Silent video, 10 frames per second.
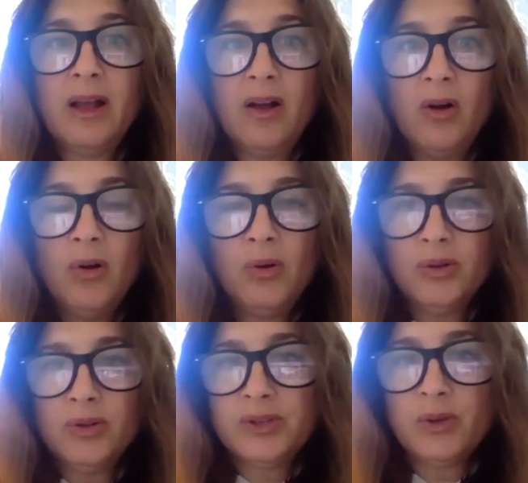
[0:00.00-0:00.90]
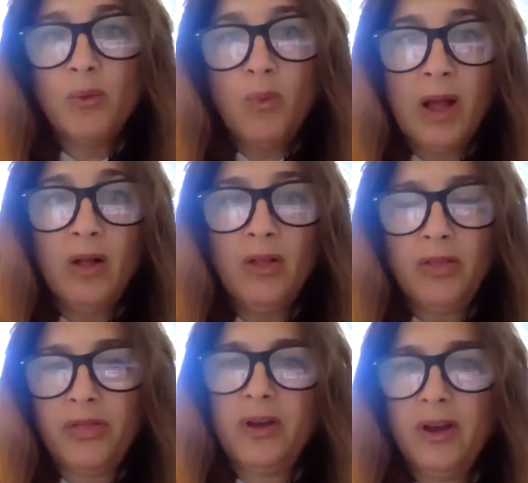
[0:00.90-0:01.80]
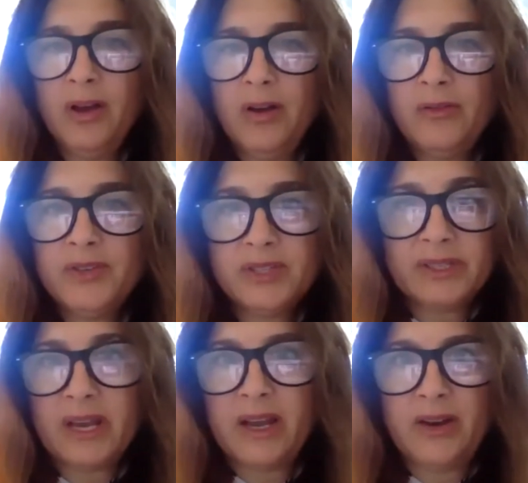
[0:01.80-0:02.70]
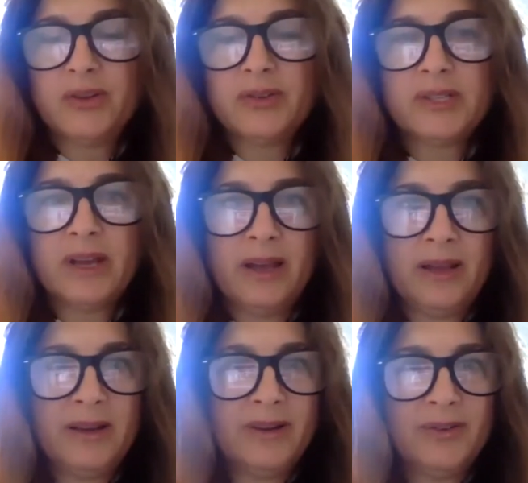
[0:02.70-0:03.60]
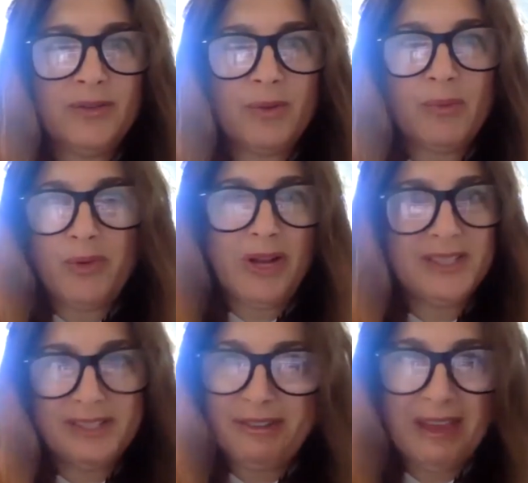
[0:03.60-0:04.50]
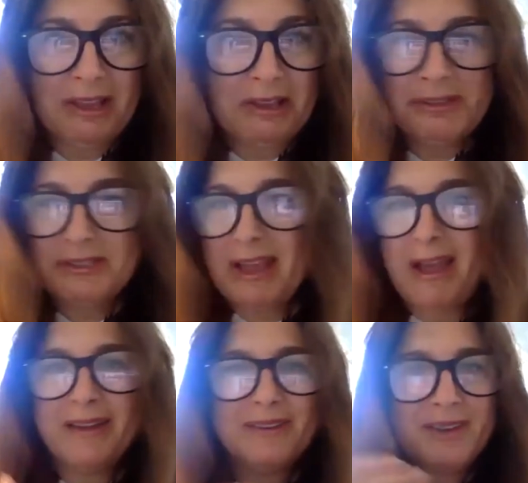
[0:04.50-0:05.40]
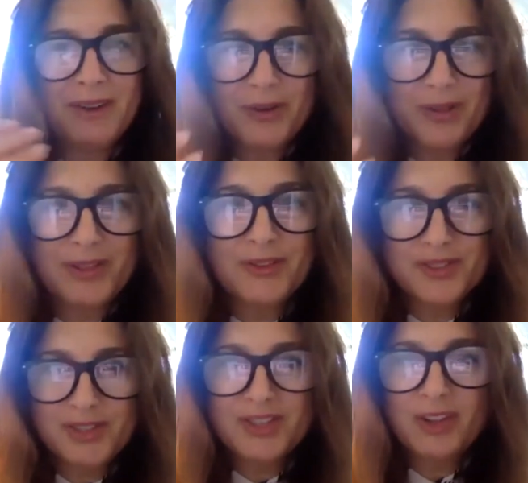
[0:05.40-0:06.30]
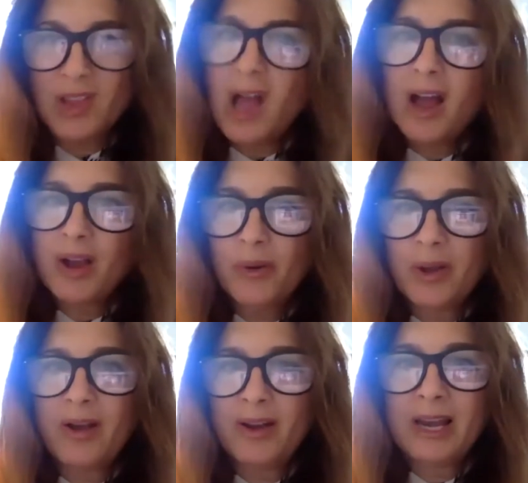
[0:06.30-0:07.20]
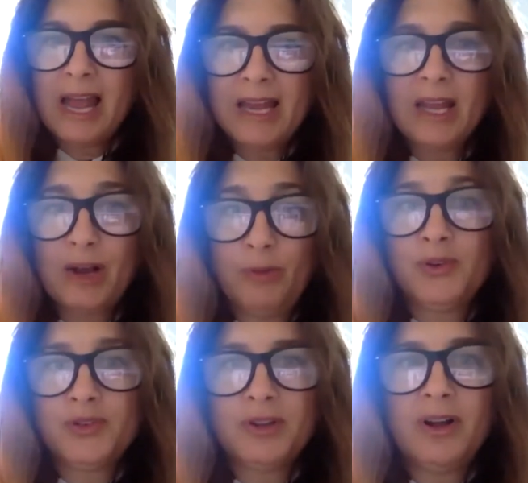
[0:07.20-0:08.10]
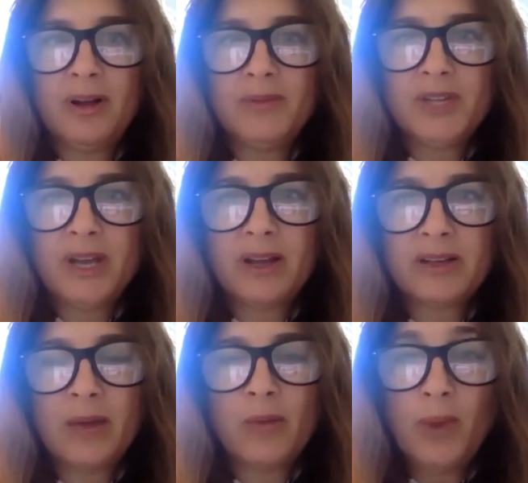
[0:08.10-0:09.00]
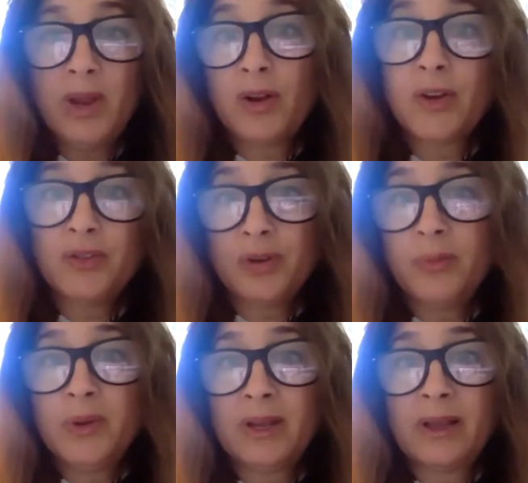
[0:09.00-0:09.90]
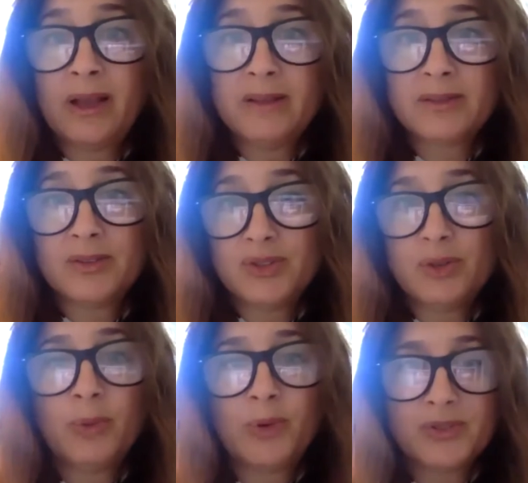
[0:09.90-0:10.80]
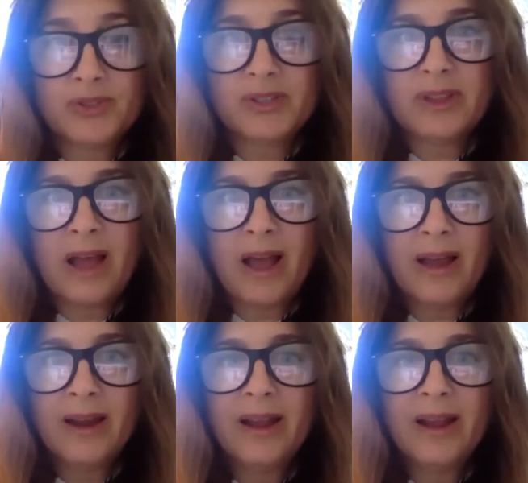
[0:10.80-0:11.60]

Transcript: holds a wealth of desires and repressed things, and like, there's just a lot going on in any commercial object, and we are contributing as consumers to that.